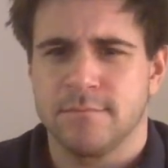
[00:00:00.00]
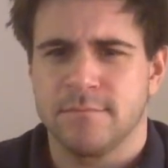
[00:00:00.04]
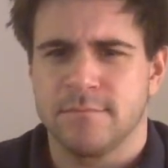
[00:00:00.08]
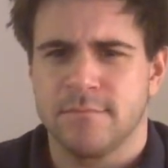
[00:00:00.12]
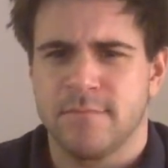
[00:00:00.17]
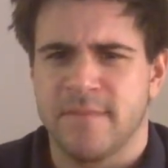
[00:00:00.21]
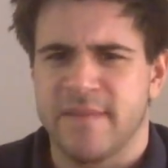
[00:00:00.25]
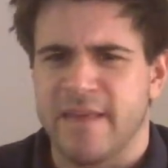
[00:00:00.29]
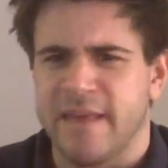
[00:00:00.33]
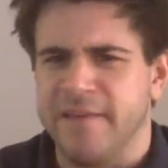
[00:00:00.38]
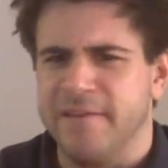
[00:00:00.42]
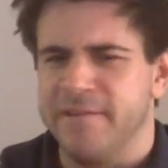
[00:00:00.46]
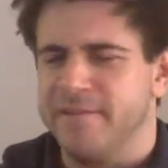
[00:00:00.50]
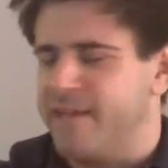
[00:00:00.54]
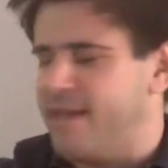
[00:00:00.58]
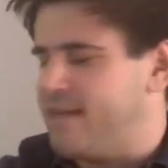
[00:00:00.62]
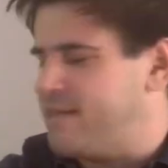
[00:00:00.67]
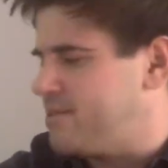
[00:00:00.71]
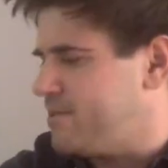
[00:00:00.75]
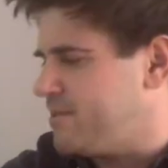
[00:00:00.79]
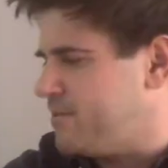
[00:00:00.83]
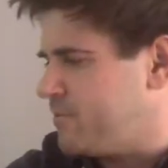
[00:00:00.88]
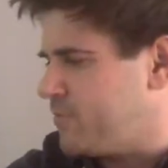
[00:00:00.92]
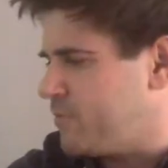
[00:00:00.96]

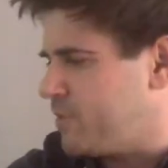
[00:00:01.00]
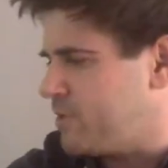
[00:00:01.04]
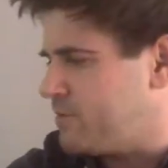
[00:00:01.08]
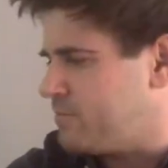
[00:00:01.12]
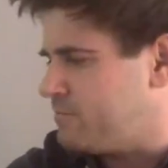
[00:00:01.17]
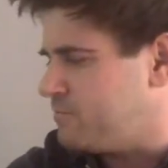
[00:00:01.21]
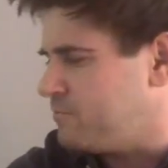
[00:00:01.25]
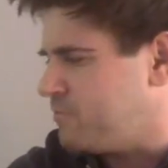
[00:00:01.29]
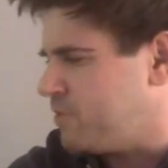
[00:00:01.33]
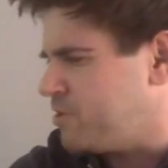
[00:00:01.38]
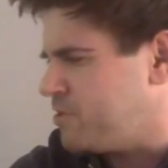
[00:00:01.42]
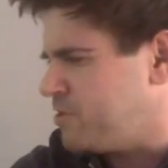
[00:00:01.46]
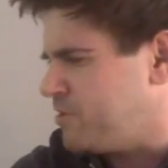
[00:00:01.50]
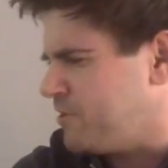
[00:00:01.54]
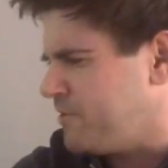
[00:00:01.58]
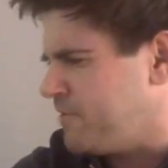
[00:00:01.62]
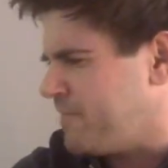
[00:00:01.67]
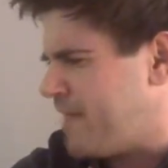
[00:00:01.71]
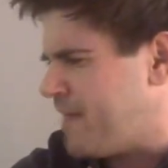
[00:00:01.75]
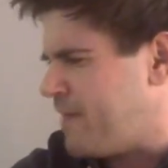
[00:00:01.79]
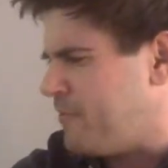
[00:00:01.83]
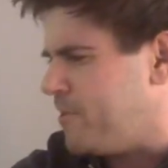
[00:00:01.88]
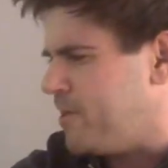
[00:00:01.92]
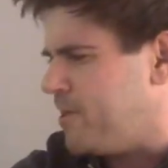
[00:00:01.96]
Salutations? Where'd you
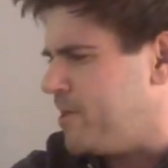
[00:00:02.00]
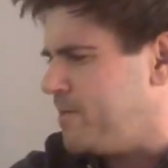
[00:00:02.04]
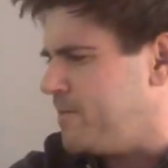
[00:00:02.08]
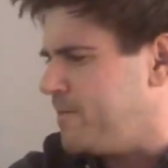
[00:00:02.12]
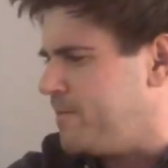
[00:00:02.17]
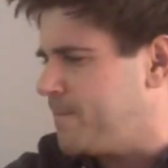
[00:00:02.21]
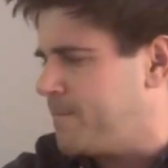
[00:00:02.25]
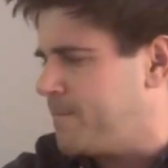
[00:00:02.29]
learn that word?